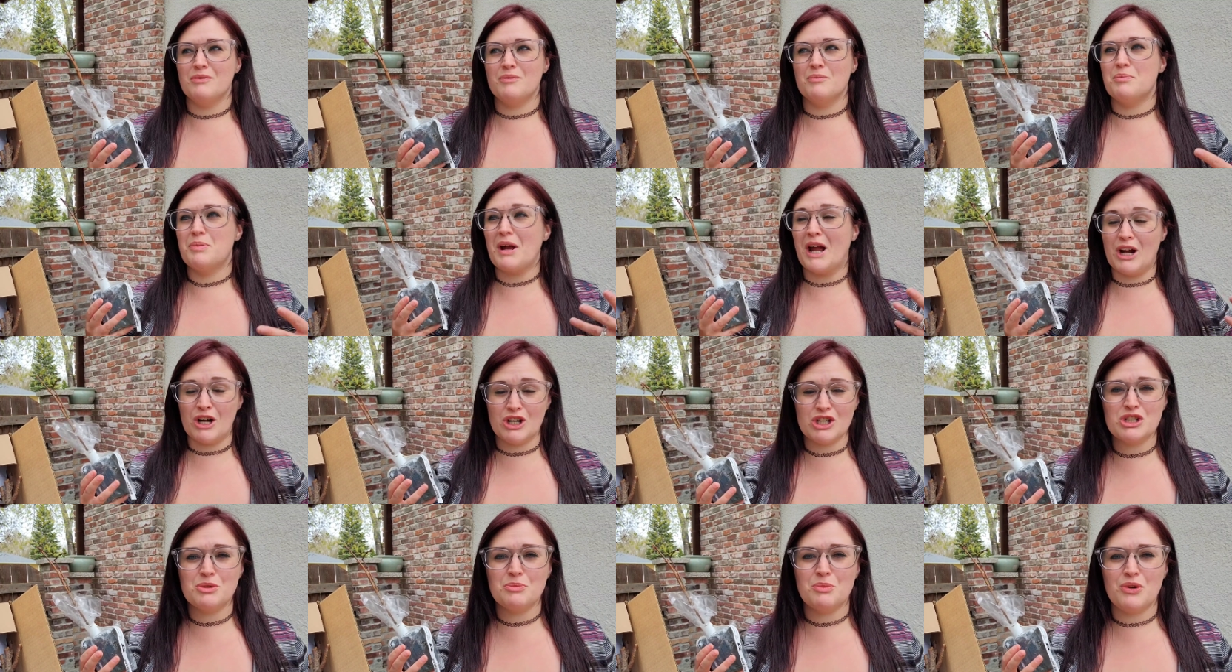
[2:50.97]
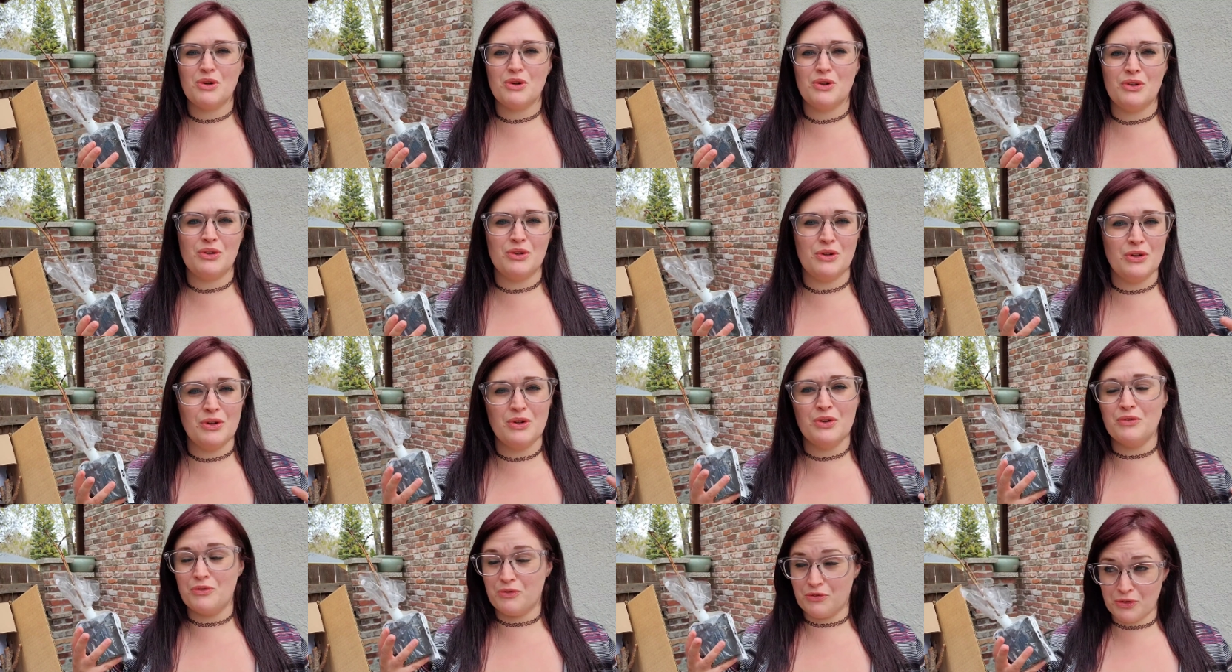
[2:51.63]
perishable
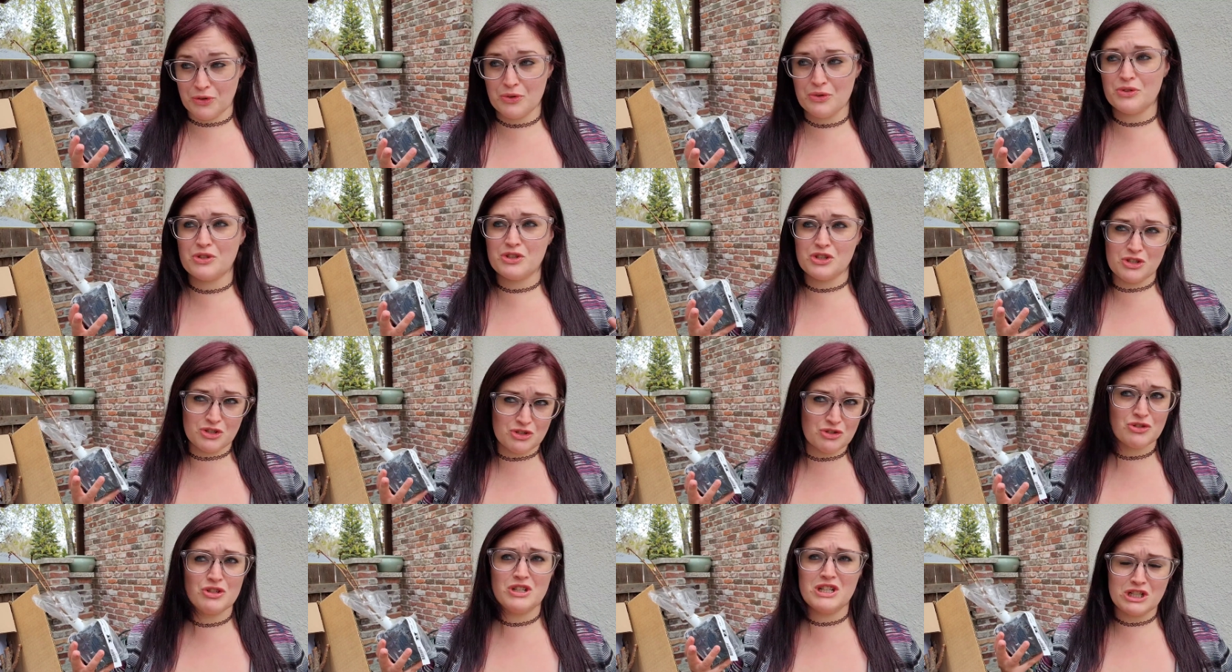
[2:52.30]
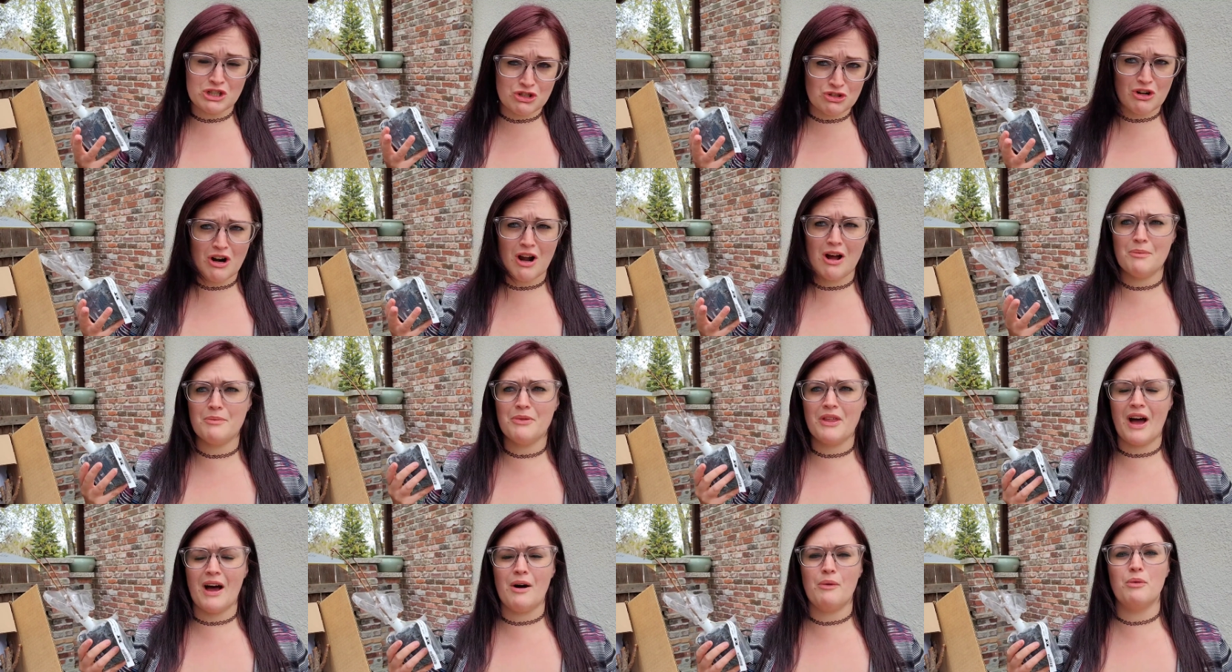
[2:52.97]
fruit tree shrub
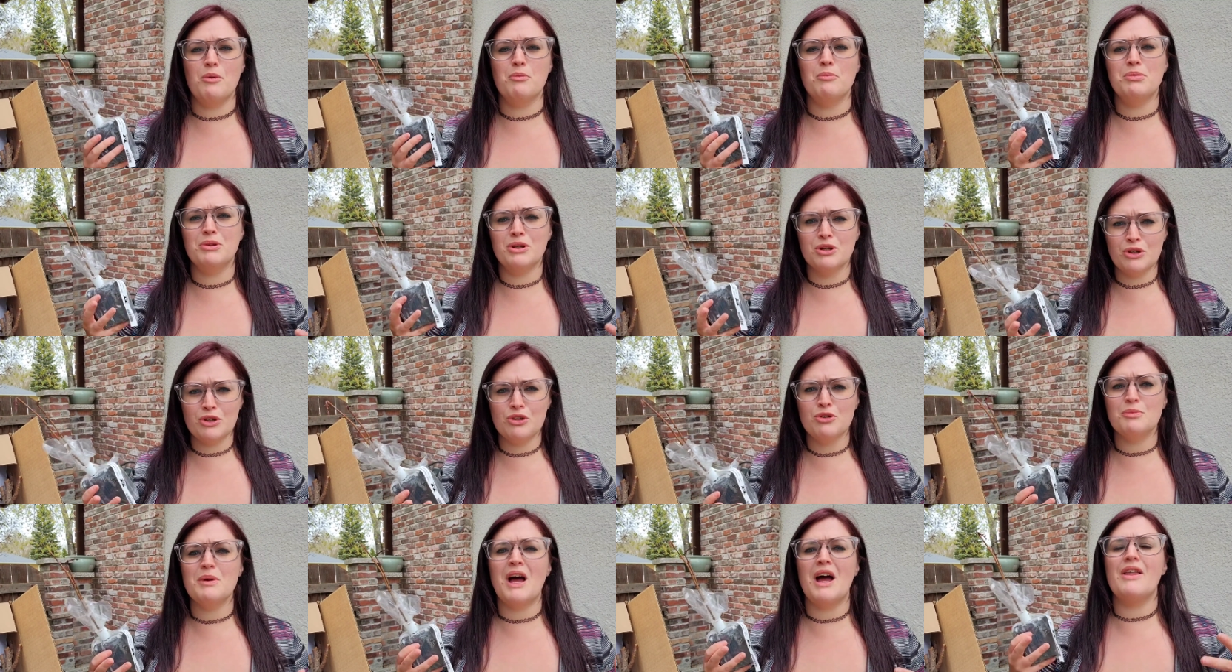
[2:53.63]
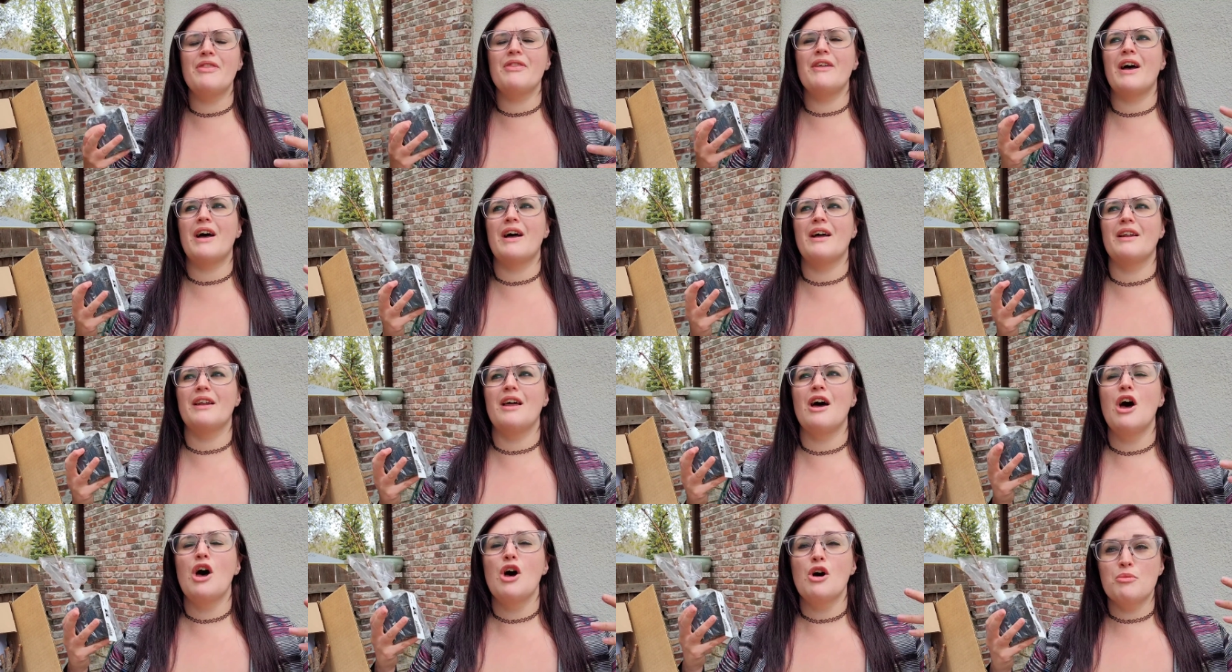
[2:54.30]
that will bloom and
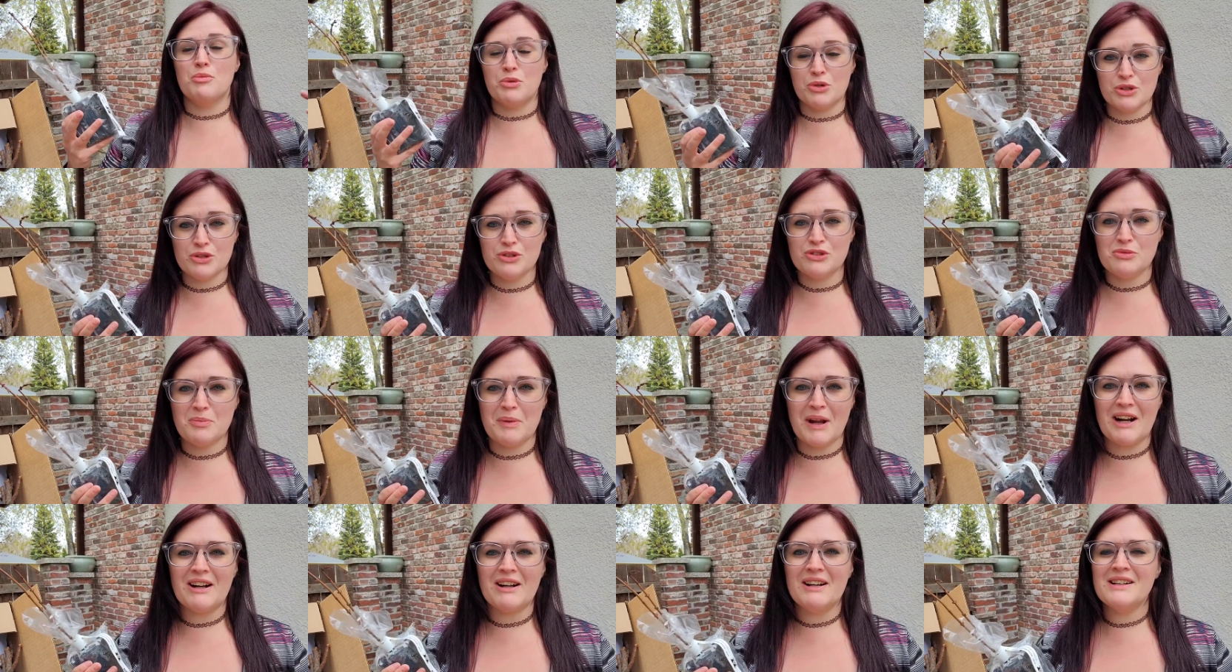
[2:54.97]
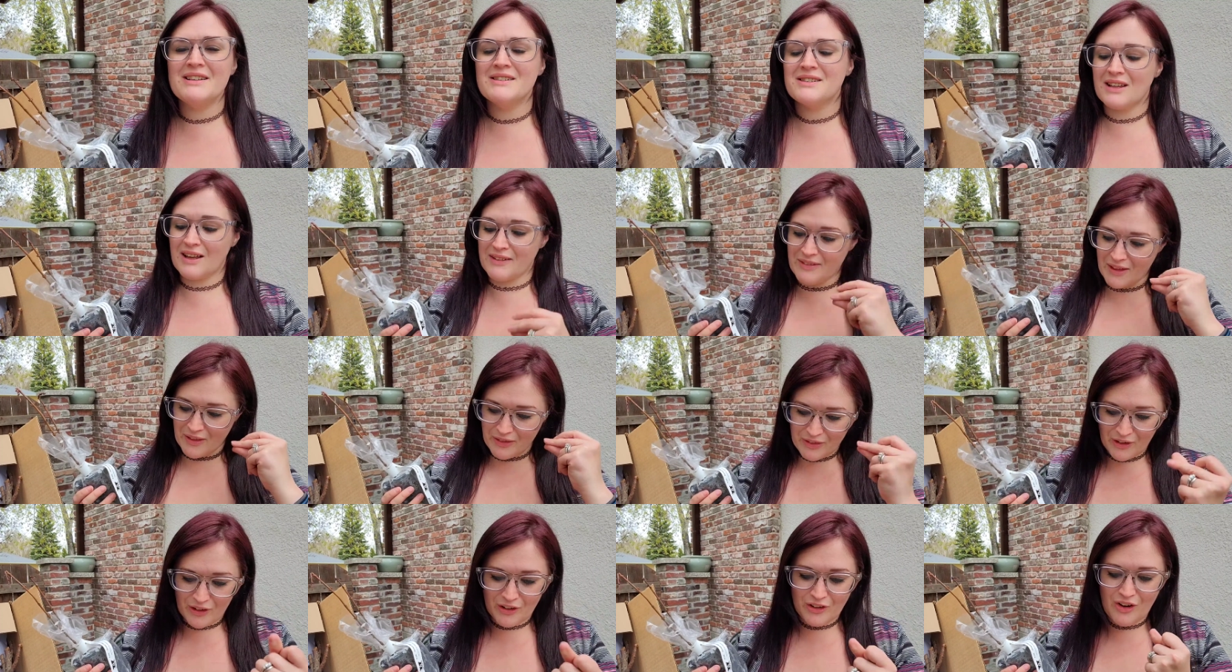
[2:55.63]
then produce berries, and
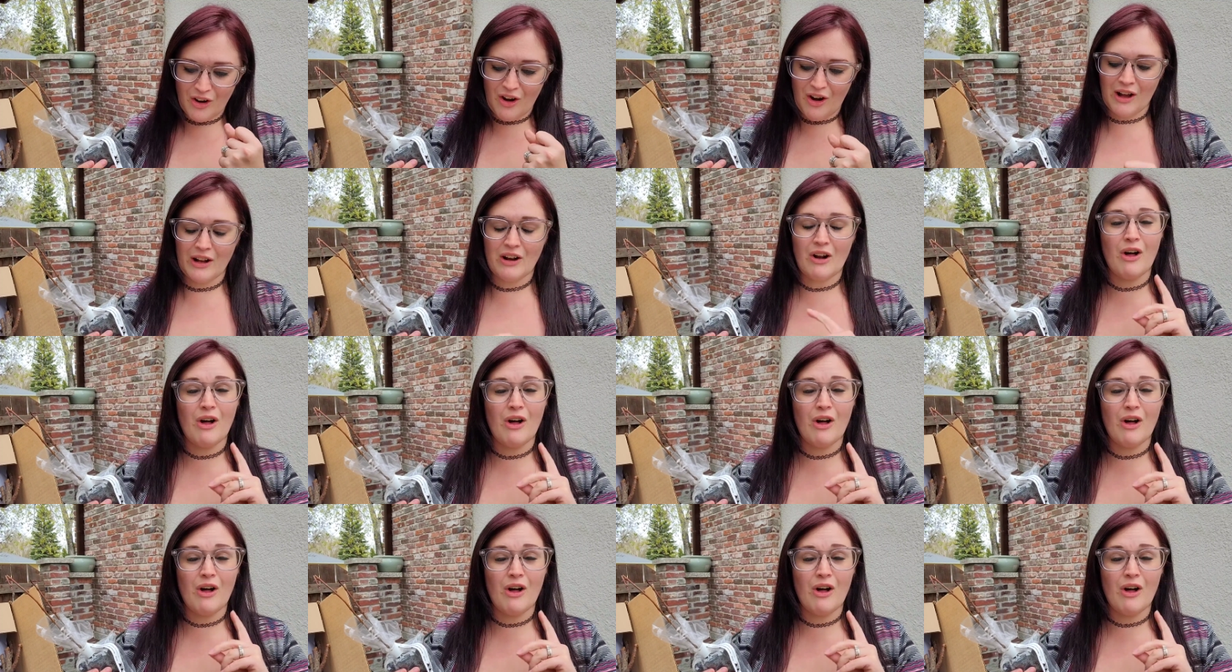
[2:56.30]
then they're gone.